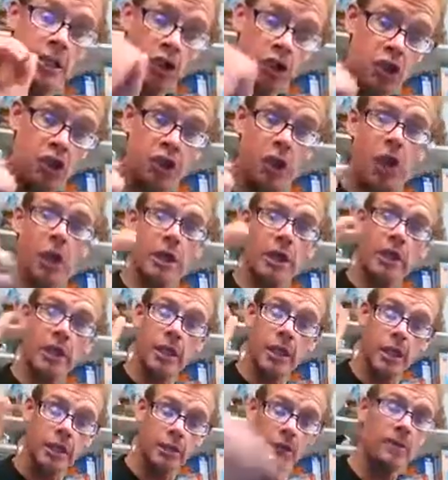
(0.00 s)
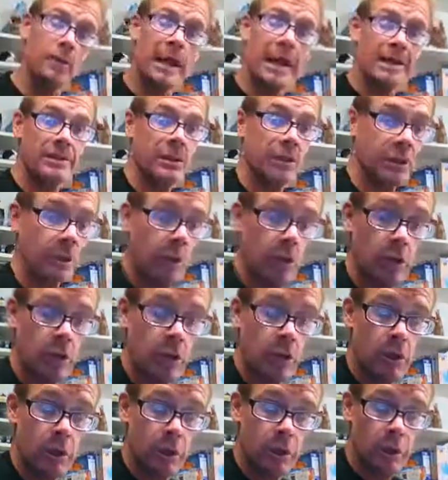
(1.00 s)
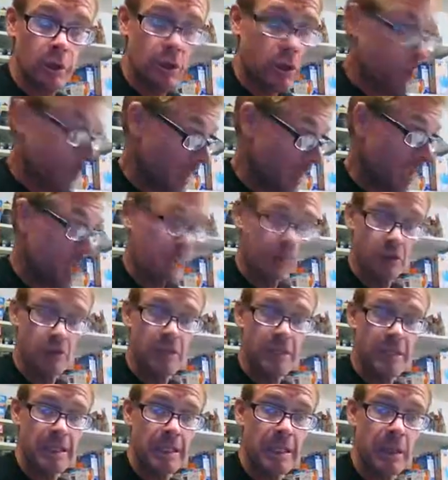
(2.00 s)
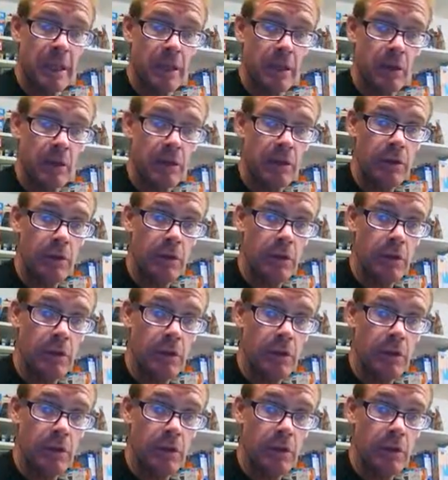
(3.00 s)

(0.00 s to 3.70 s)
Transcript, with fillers: and stalking and harassing her. You bet I'm going to speak out.